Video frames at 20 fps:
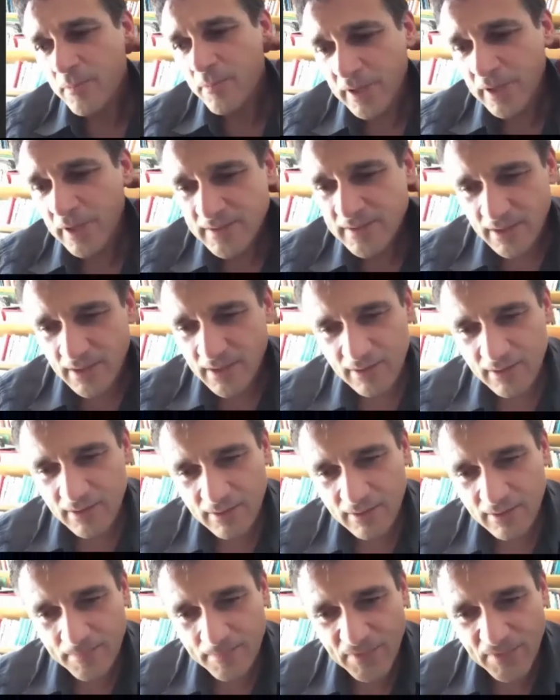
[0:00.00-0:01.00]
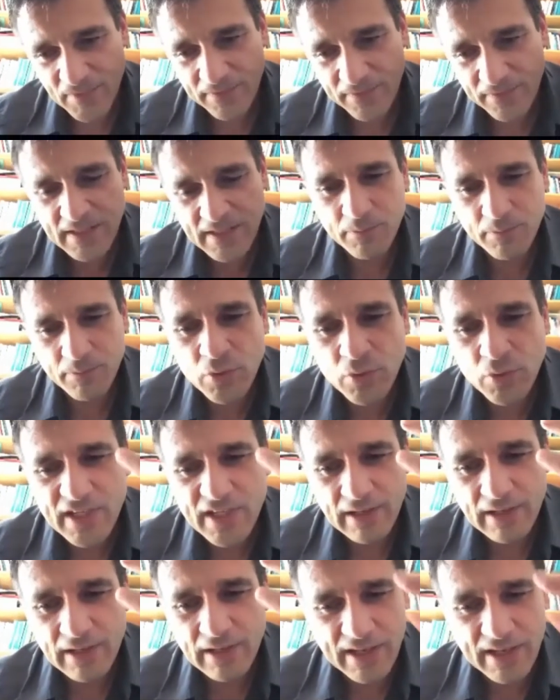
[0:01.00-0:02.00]
But the
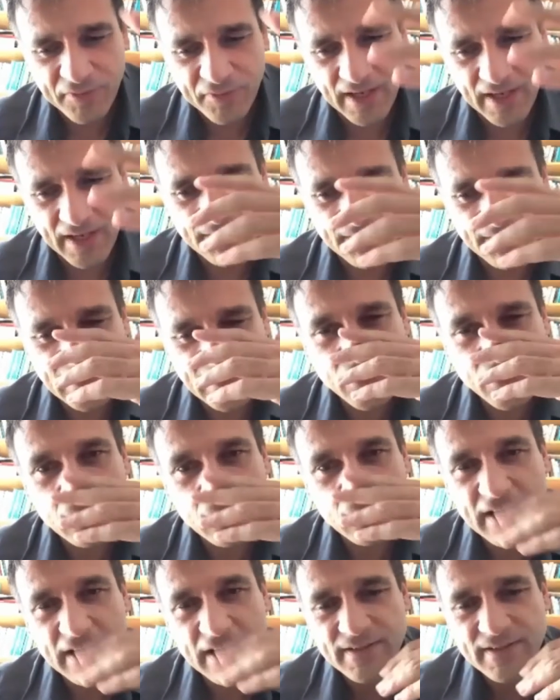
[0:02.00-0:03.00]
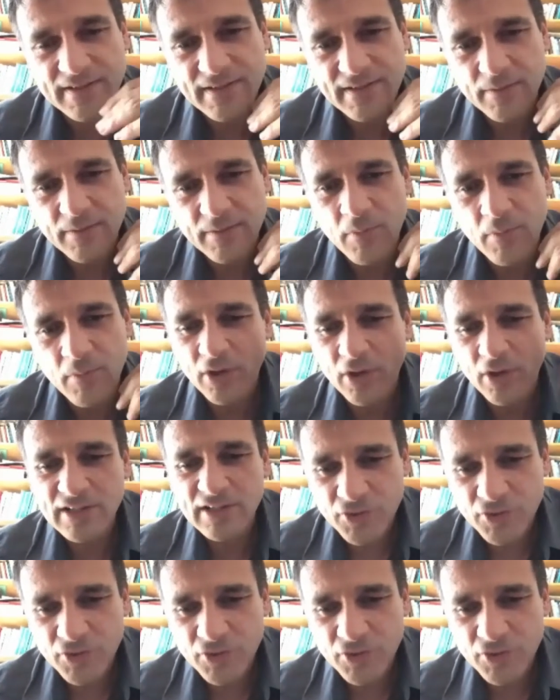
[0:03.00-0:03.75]
musical effect is always more